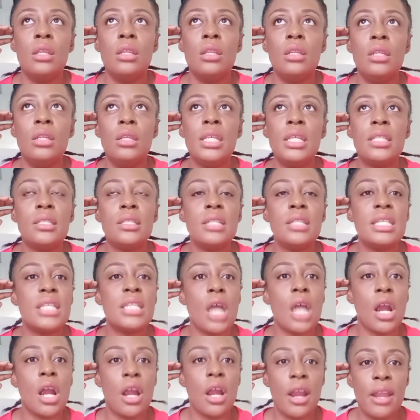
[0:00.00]
This
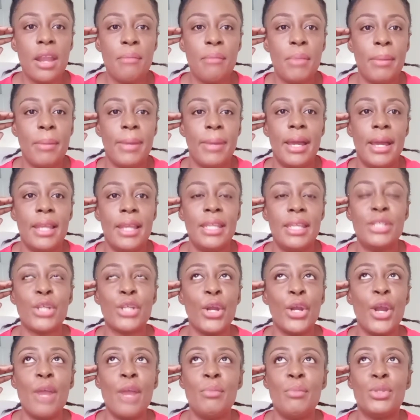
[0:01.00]
hurt me, man. It
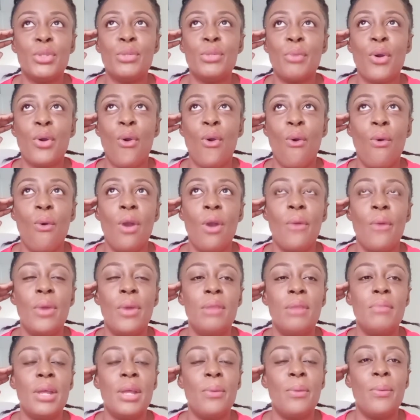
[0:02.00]
hurt me to my core
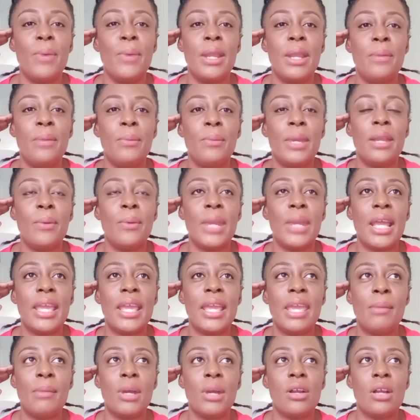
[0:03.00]
when I
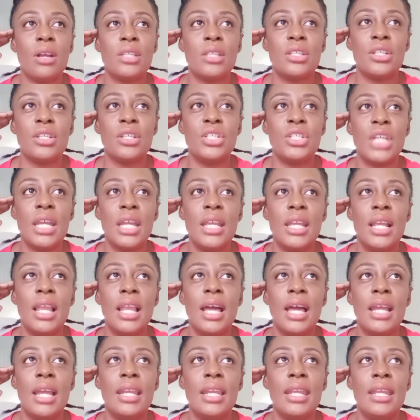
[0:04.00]
came across her channel,
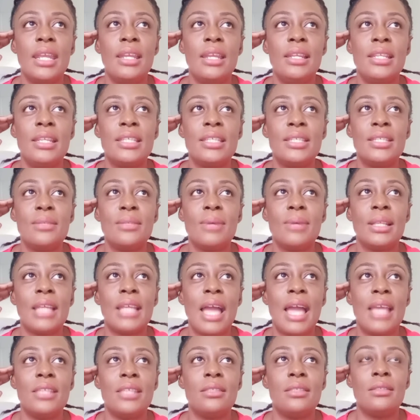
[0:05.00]
and then this is what
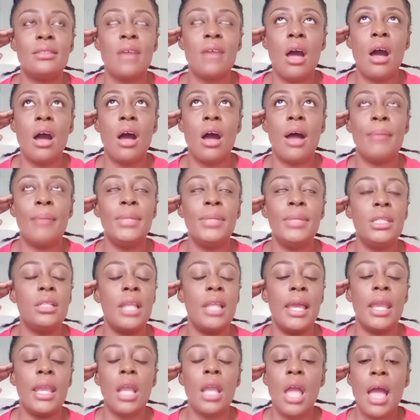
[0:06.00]
I saw. I mean,
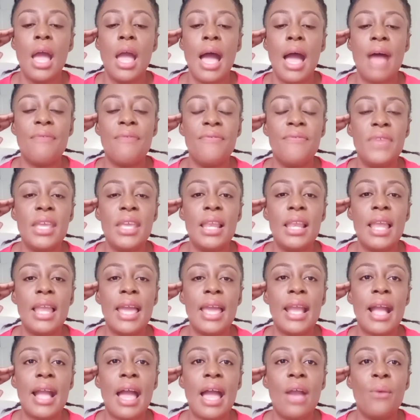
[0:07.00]
like, I feel
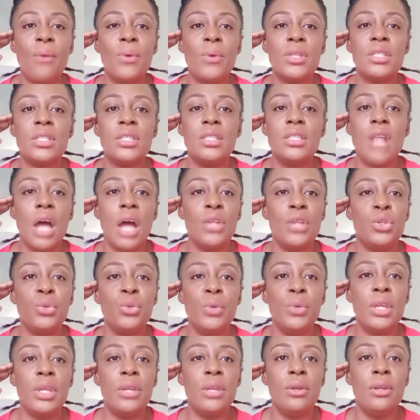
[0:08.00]
like I was not
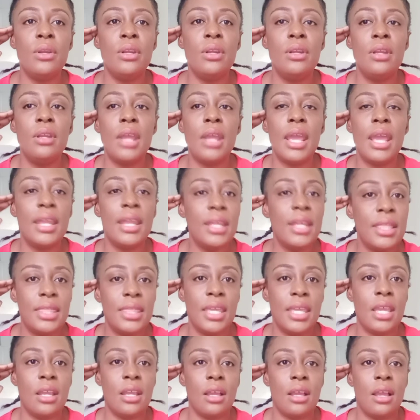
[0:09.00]
doing
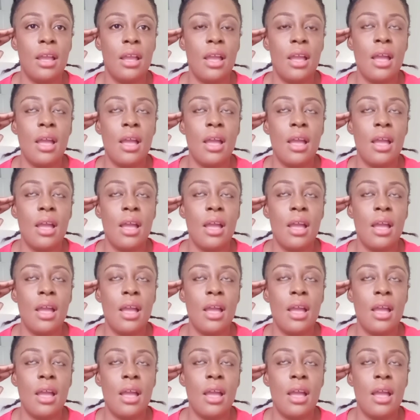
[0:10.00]
anything.